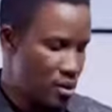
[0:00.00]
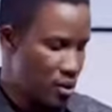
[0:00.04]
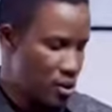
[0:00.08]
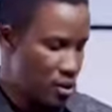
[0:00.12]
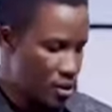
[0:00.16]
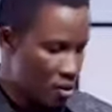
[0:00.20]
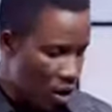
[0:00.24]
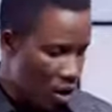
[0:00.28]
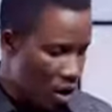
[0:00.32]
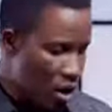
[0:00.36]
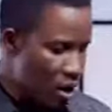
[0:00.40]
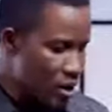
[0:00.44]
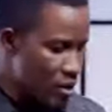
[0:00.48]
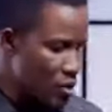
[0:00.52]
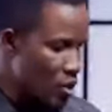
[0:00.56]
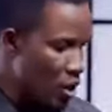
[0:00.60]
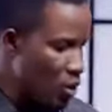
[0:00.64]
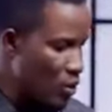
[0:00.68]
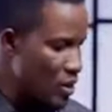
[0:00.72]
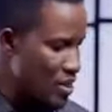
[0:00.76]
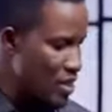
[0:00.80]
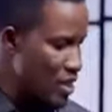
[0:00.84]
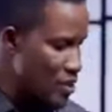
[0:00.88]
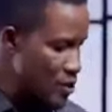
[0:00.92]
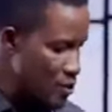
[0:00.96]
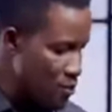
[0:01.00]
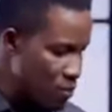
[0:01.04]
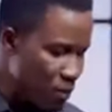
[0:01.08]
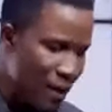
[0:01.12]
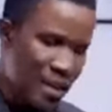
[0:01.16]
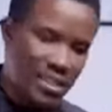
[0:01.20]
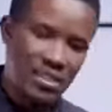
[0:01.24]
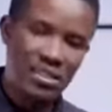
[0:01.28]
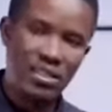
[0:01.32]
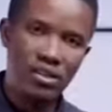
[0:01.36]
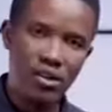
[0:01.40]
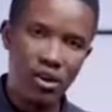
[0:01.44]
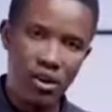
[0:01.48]
And God is always
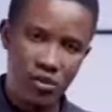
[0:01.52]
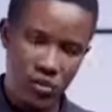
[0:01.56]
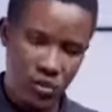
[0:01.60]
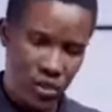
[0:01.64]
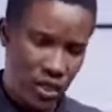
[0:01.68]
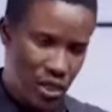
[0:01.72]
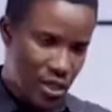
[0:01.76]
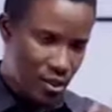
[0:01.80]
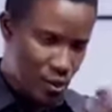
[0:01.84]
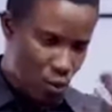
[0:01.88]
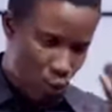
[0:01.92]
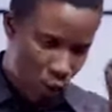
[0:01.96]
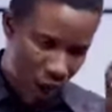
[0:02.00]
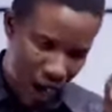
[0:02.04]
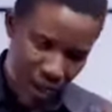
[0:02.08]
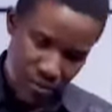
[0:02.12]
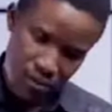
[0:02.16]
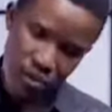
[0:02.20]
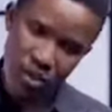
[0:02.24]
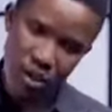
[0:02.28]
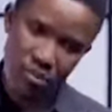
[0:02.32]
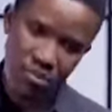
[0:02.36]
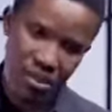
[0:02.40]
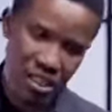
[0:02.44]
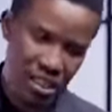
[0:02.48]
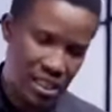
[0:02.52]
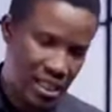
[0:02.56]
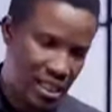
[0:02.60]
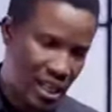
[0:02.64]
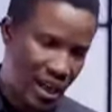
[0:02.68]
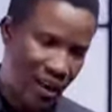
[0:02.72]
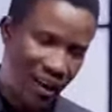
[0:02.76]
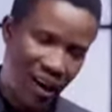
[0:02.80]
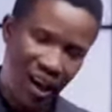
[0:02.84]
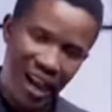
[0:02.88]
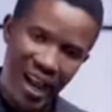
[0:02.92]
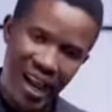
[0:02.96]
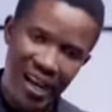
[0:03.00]
expecting us to have something in
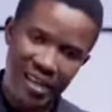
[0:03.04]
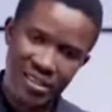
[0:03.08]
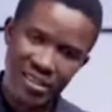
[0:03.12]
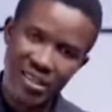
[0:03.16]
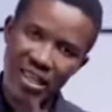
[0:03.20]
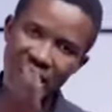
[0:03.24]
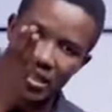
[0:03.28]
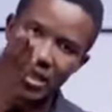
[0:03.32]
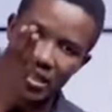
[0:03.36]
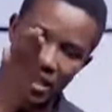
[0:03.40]
our hands